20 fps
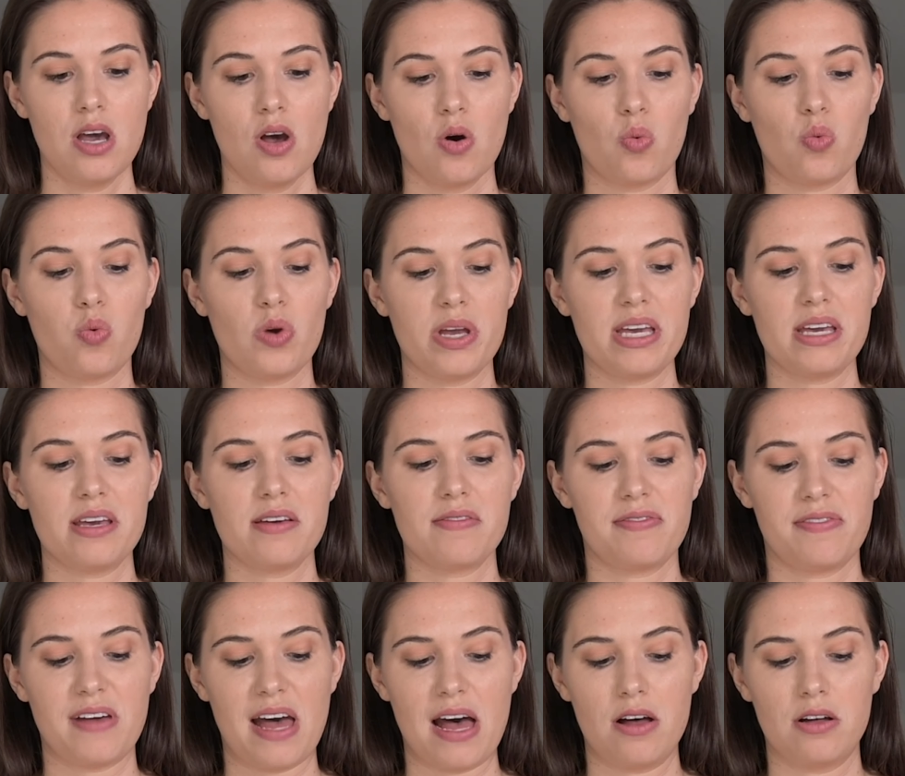We
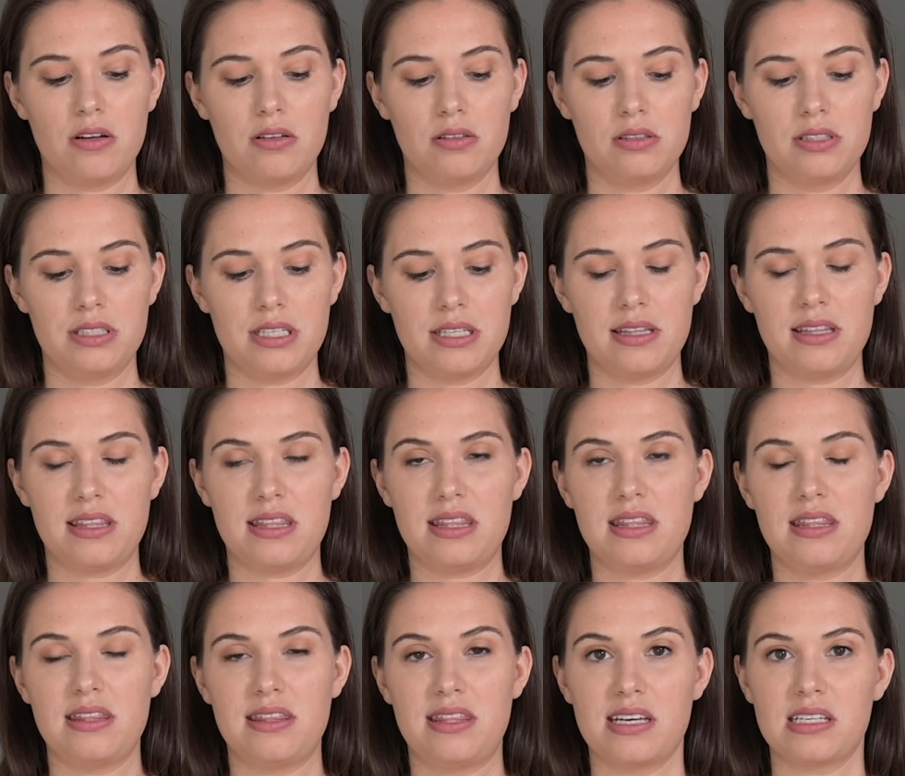found
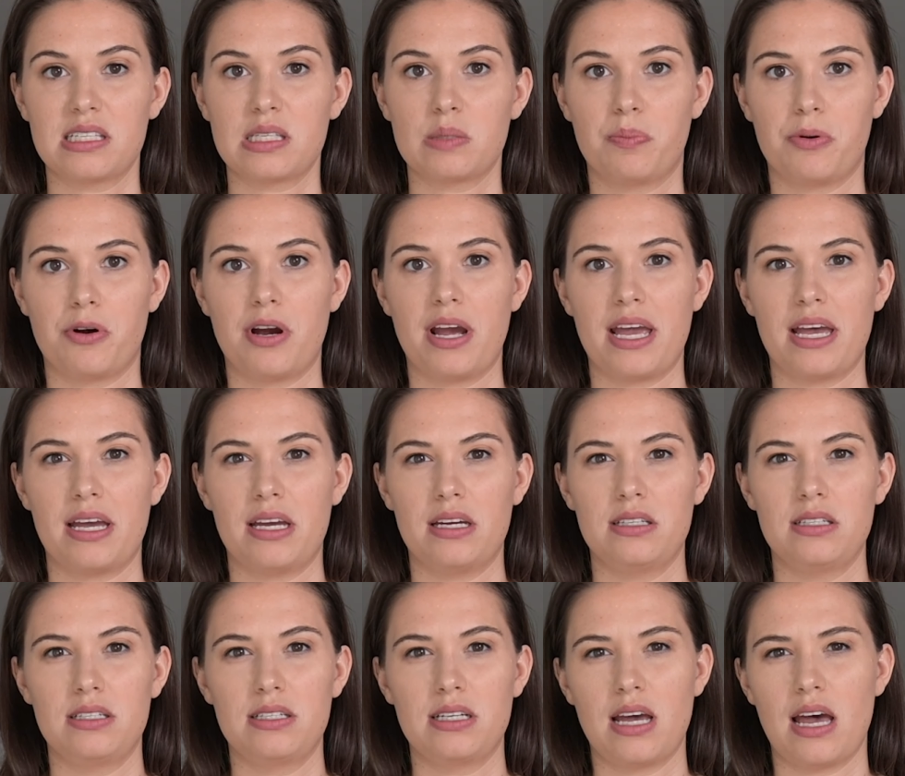this
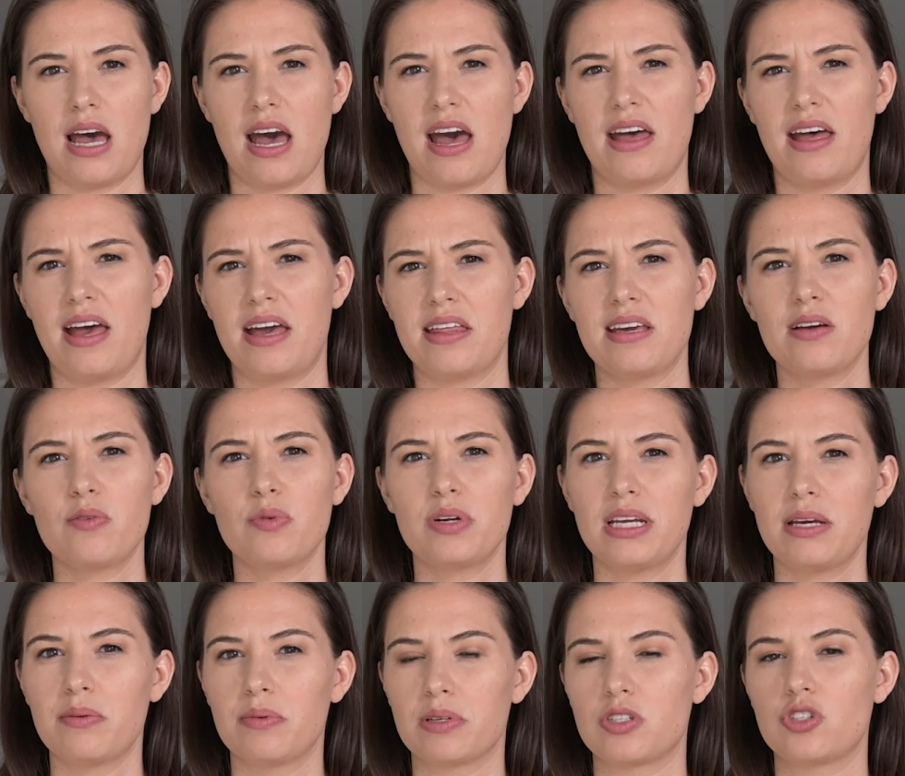brand, I think when
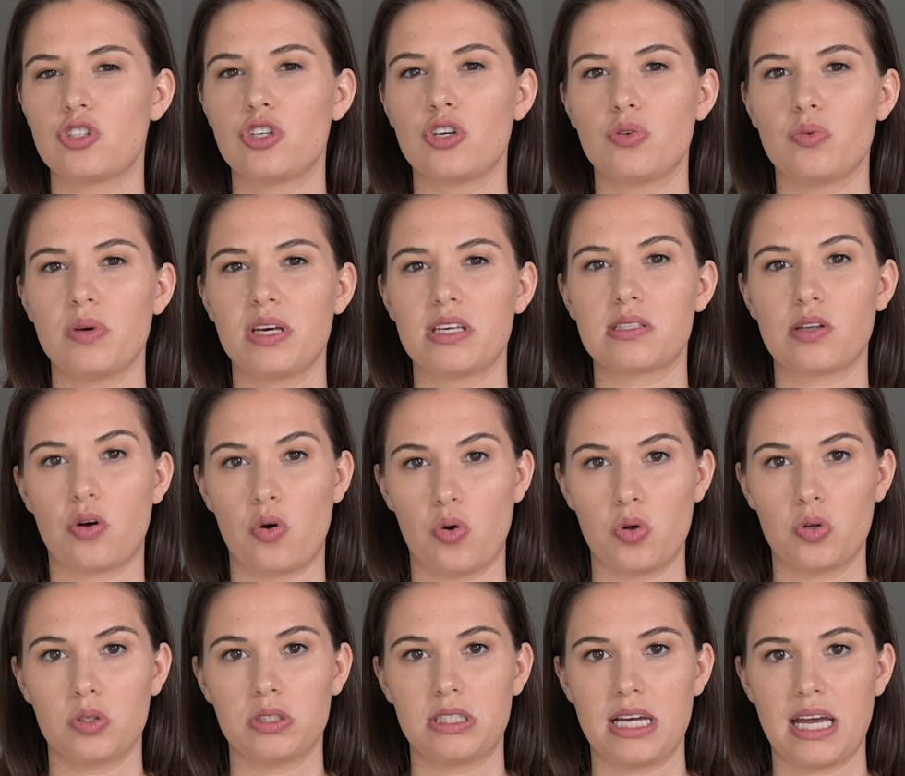he was 2 weeks
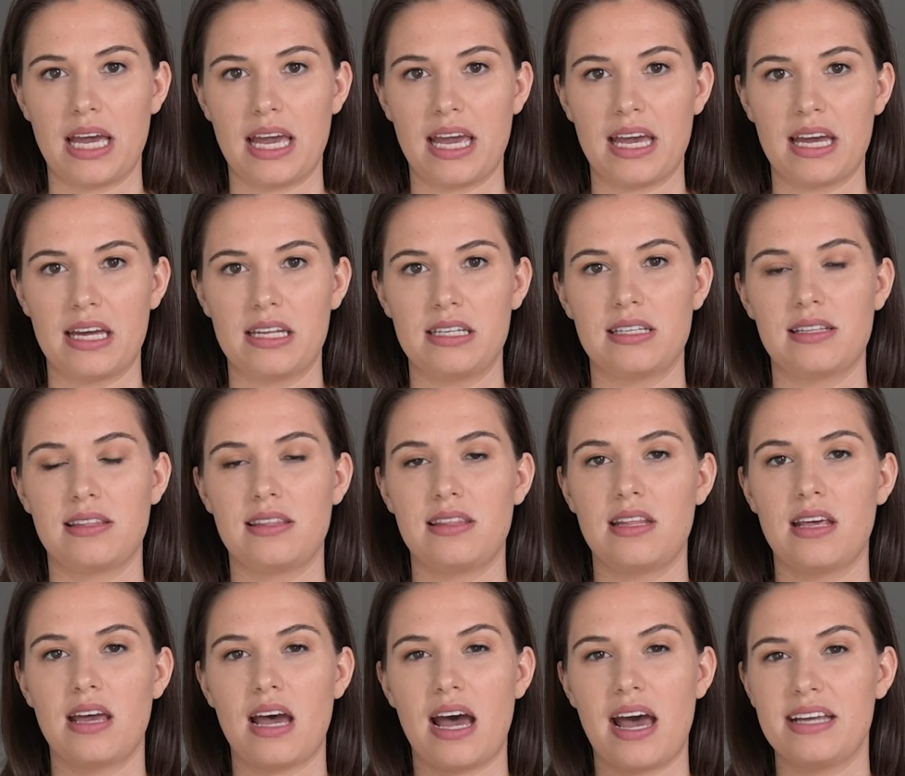old, and
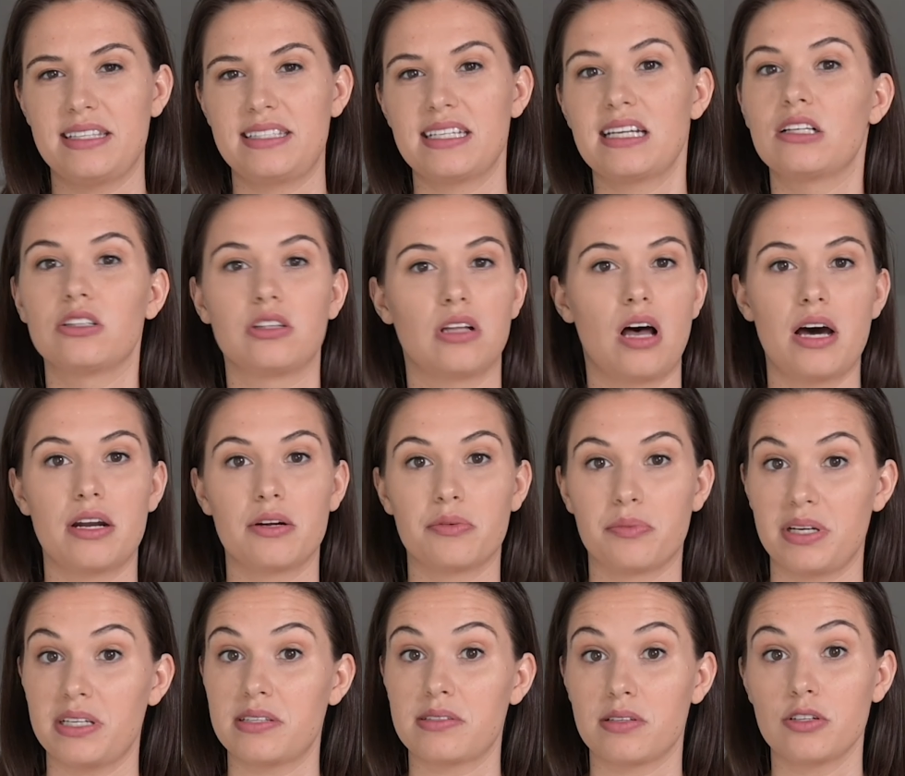I did a lot of
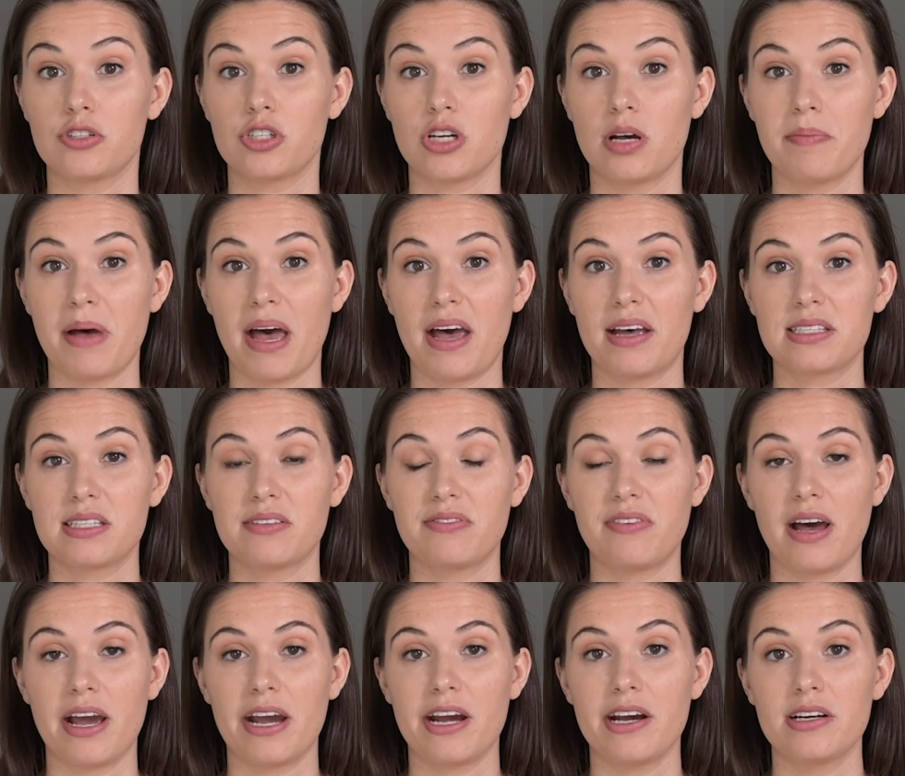research on
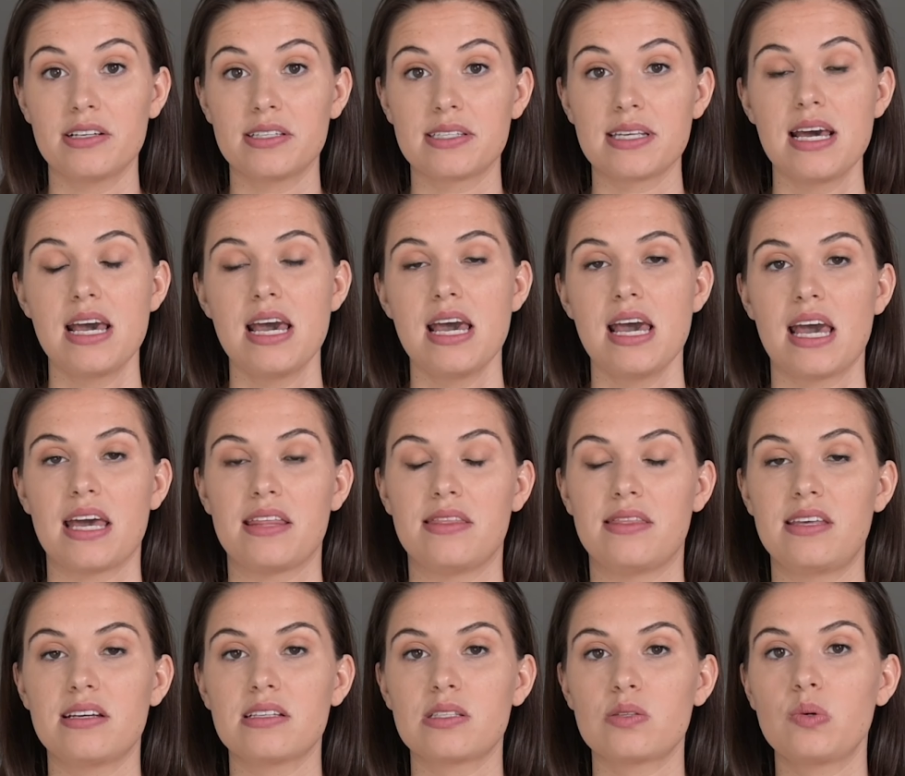pacifiers,
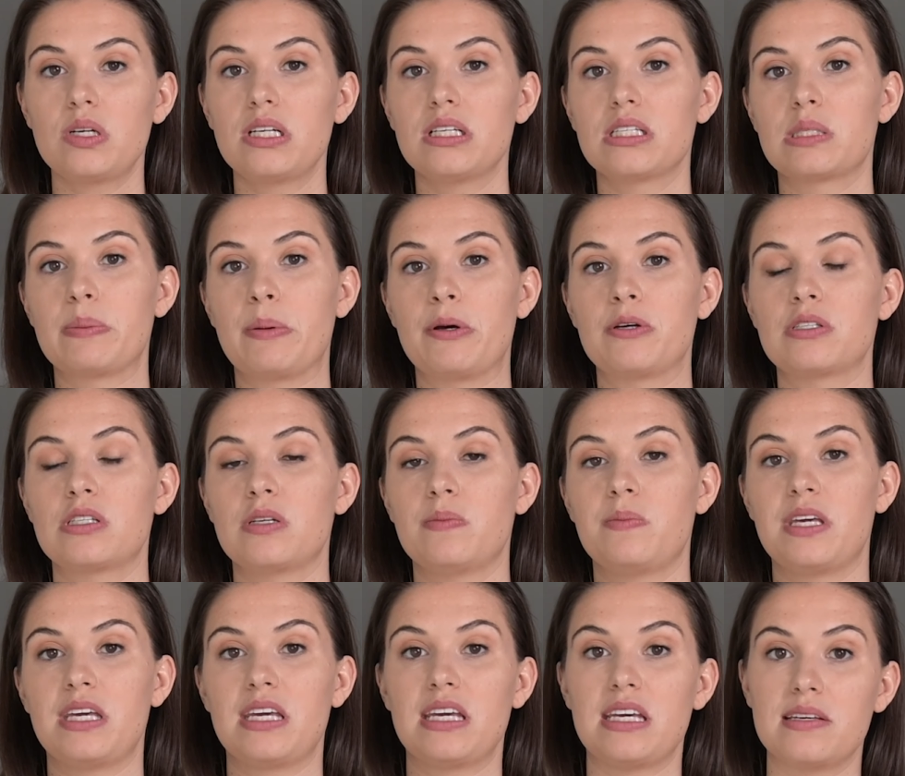and this one is supposed to
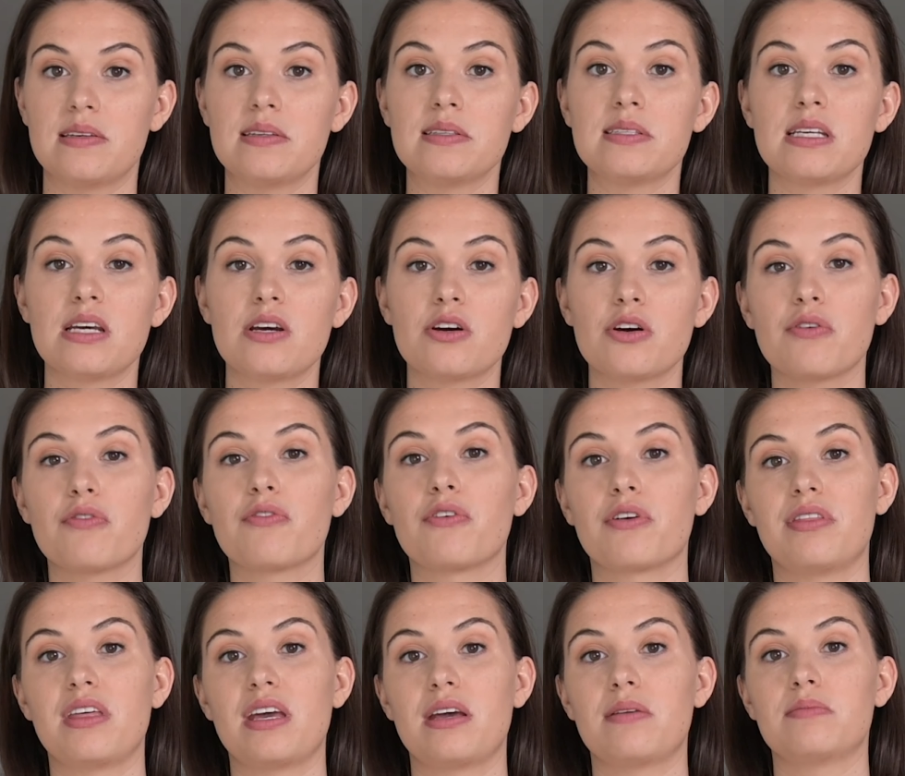be easier for
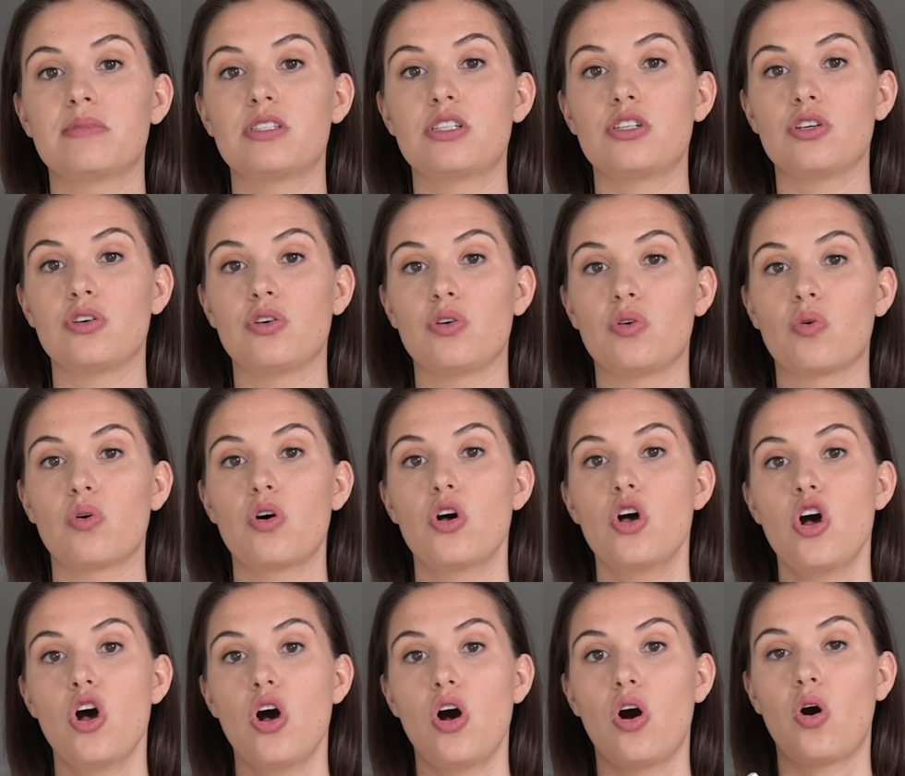them to
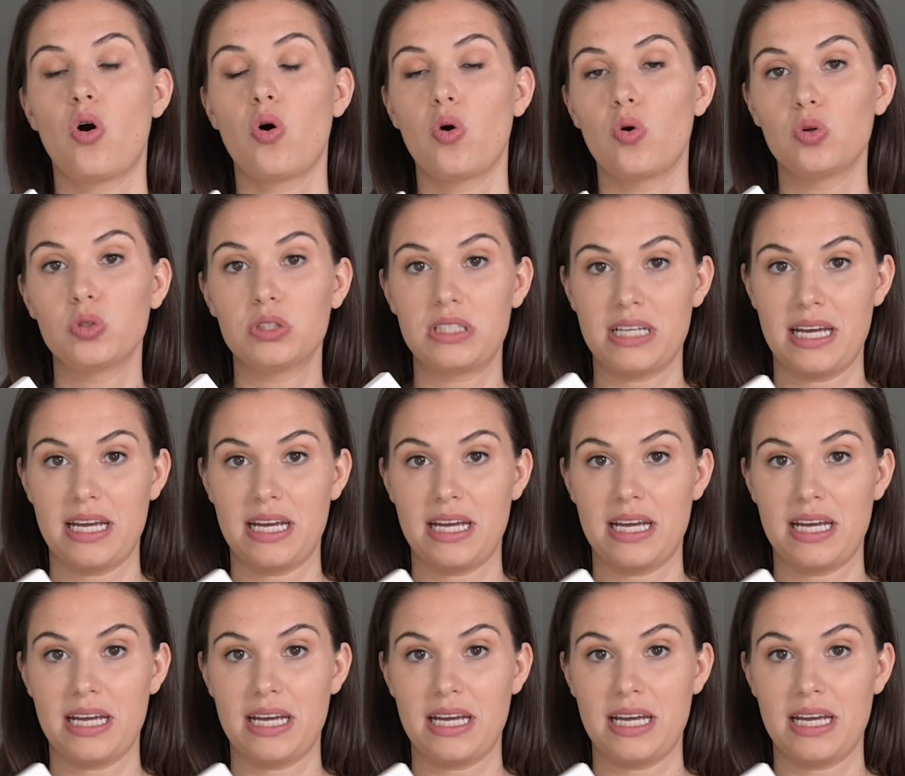hold